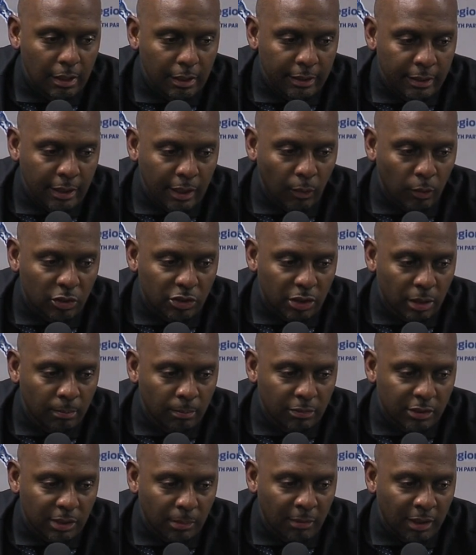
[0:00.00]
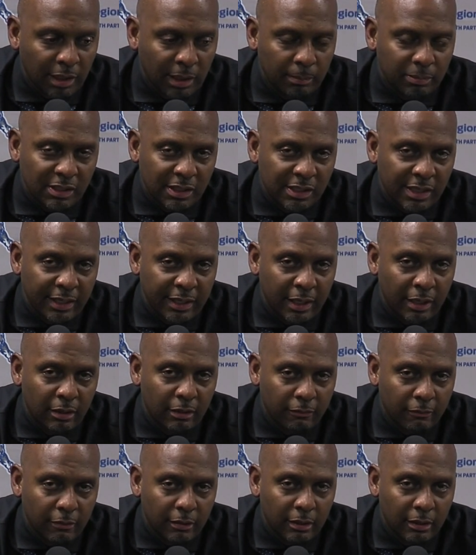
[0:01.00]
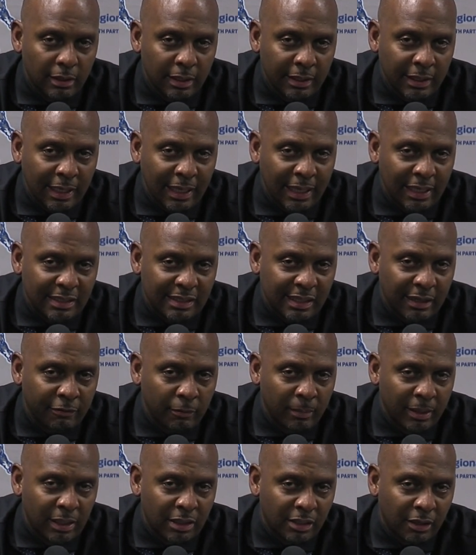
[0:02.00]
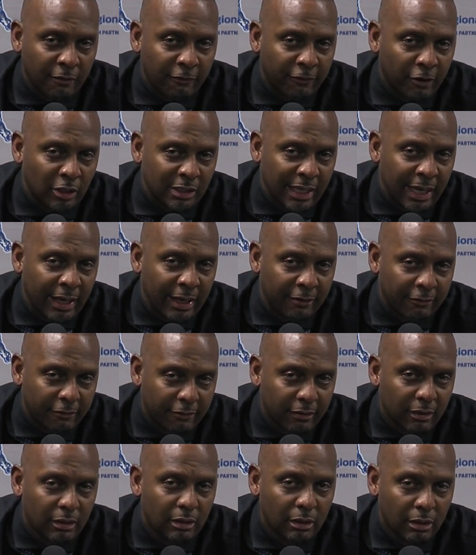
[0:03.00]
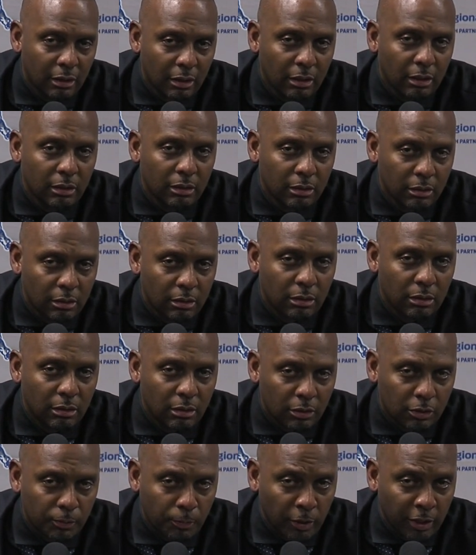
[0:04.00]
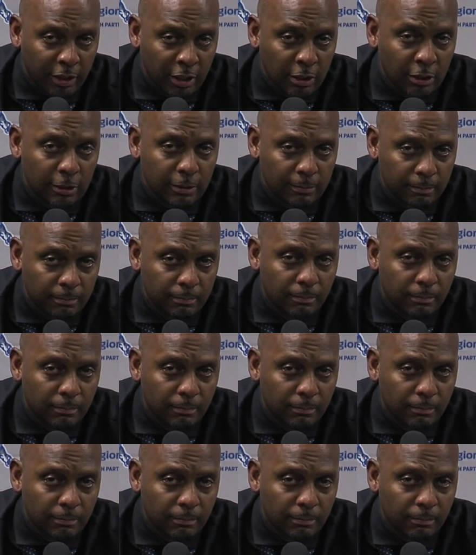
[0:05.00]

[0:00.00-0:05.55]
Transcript: Yeah, there were some some glimpses in there in the last seven minutes of the first half. It's pretty good.